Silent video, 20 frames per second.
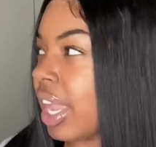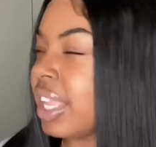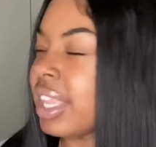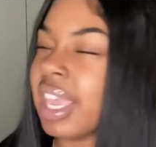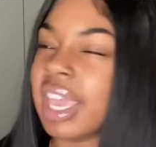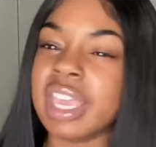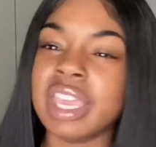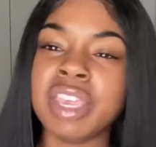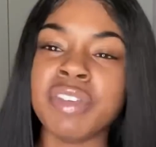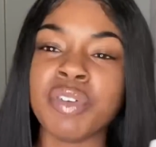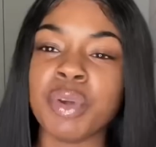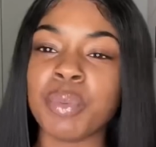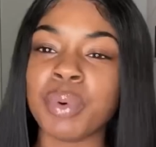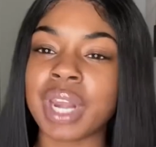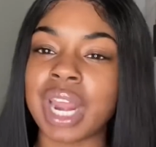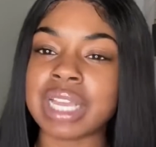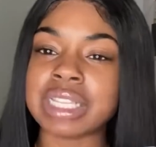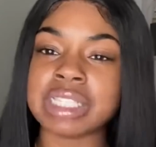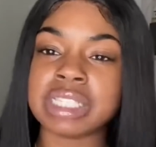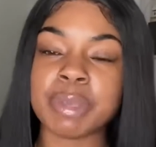yeah, even when
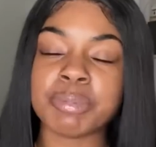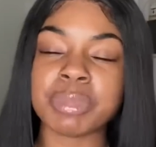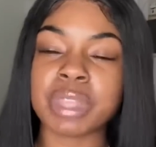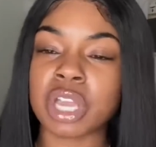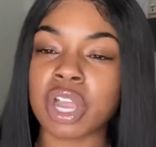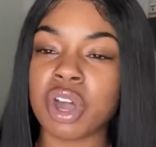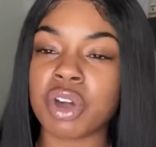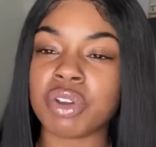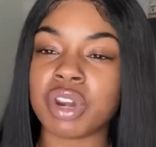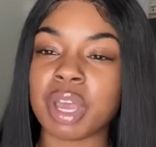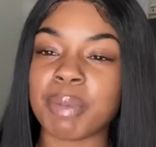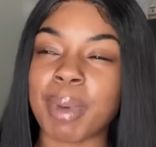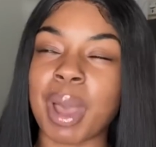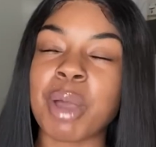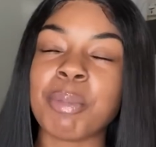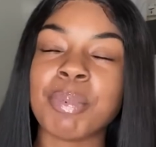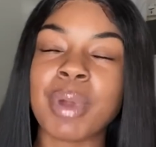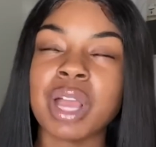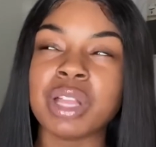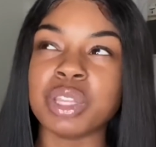I zip the coat up, I'll
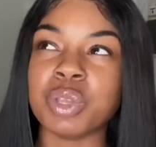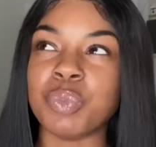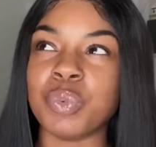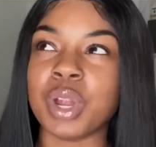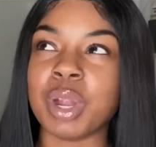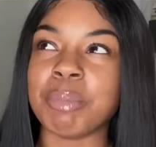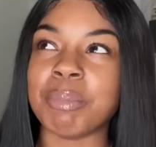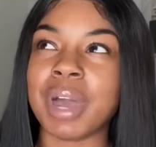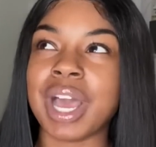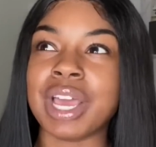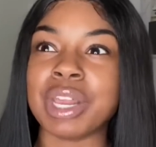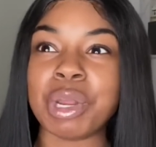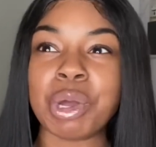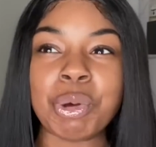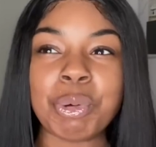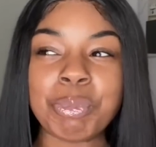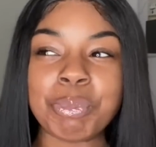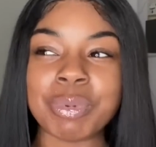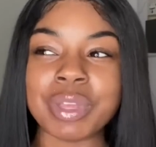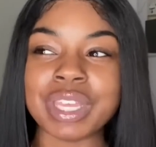probably wear mine
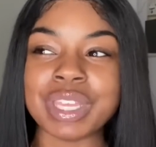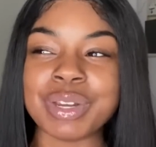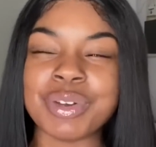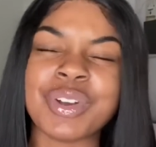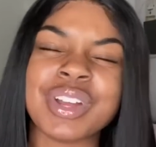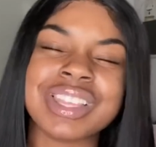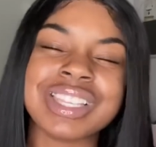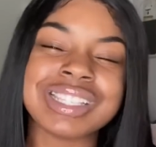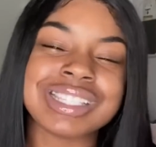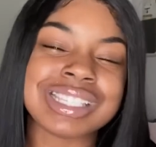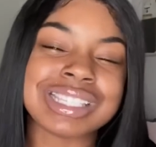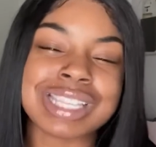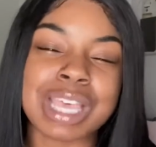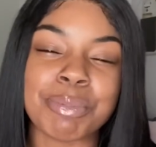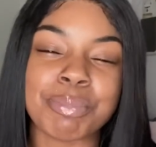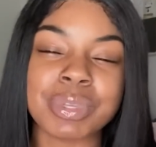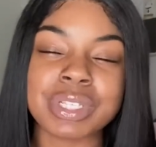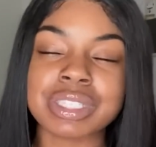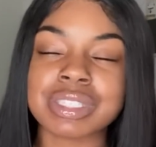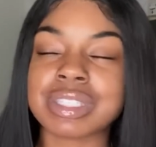open, or at least take
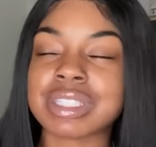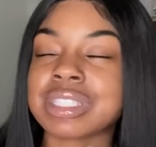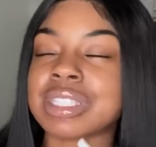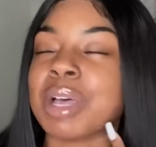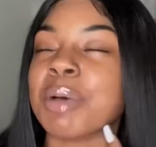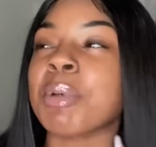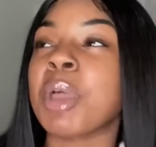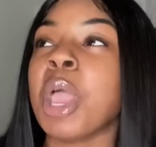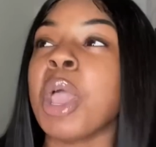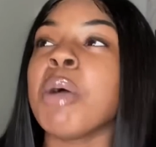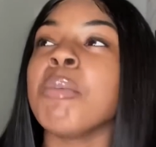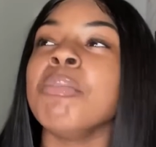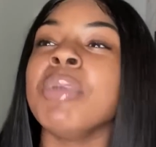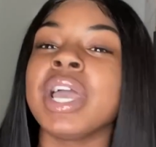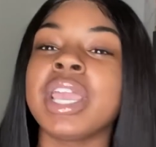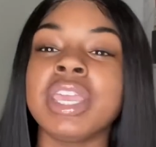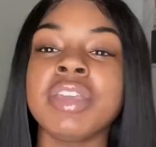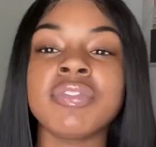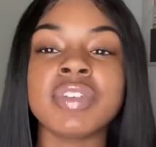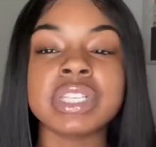pictures or something.
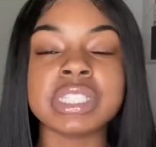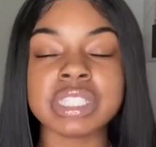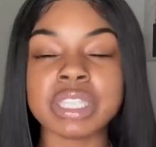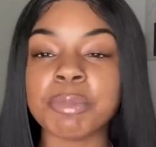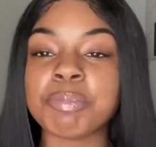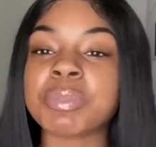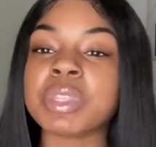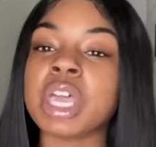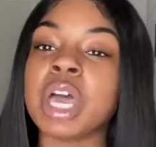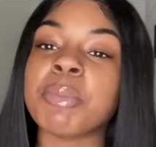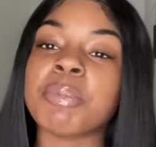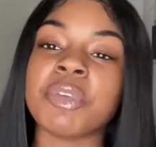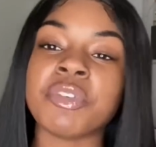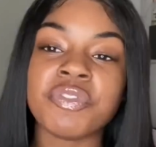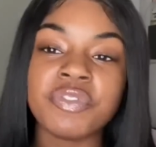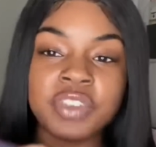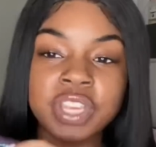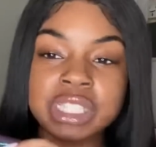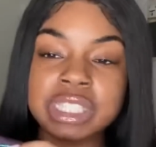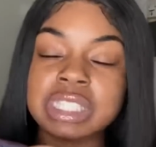But even zipped up, it
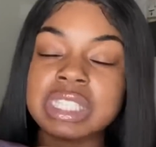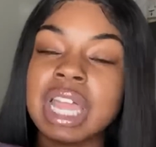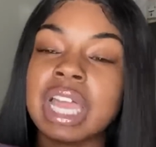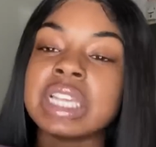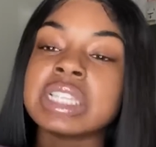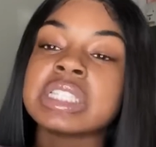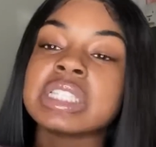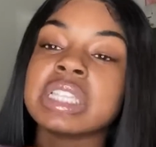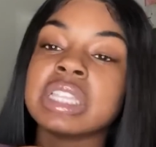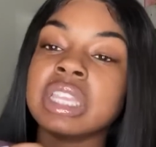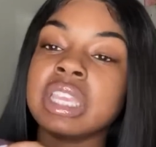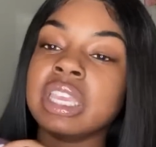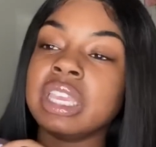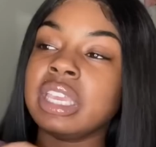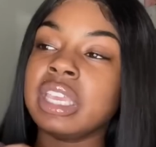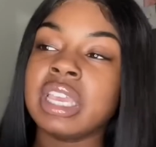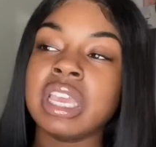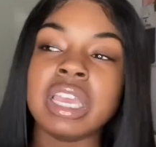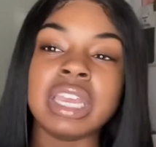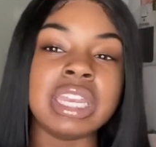fits
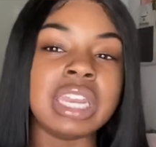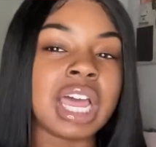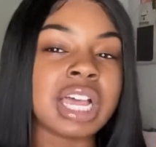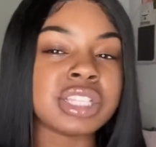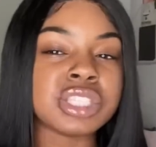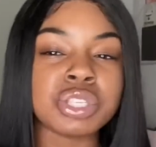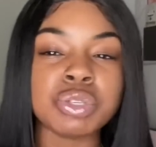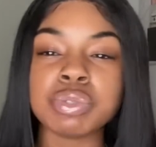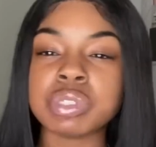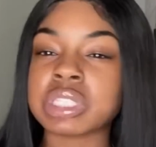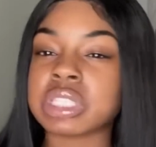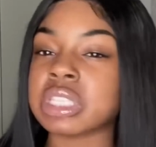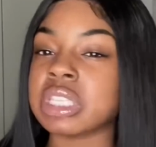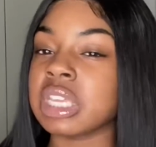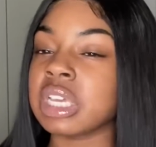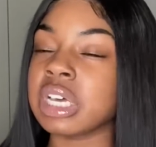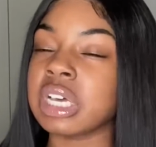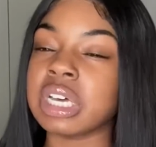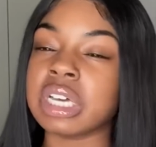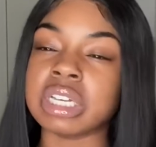nicely, not too
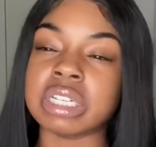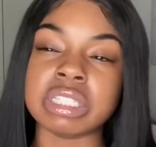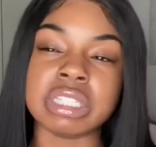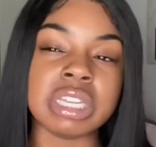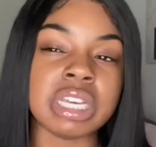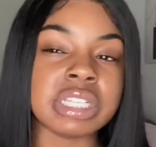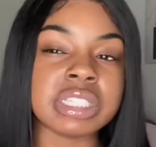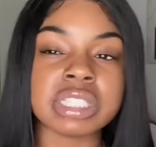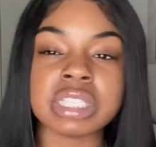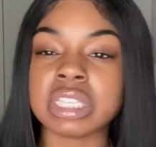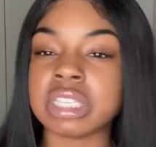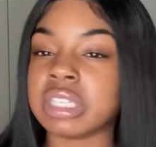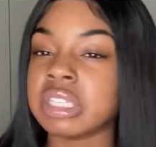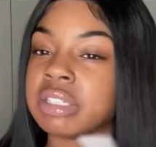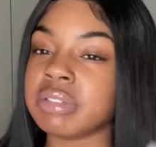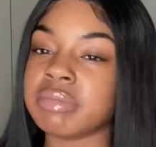snug, doesn't,